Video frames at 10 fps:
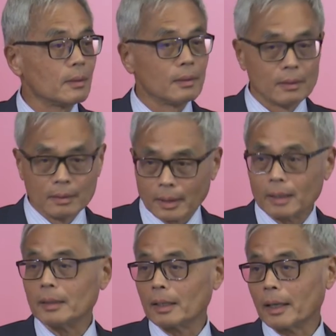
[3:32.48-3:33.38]
then
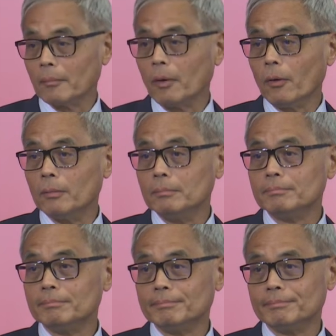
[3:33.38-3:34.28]
they came home
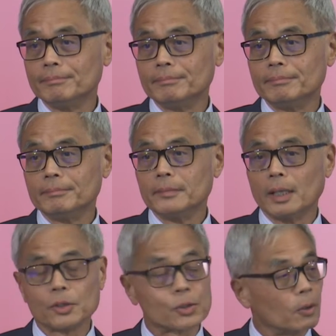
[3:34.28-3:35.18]
and
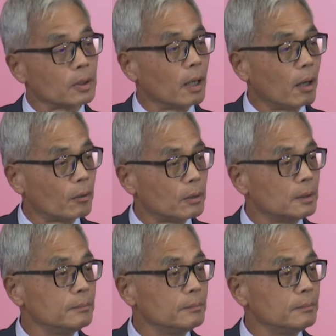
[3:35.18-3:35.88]
joined our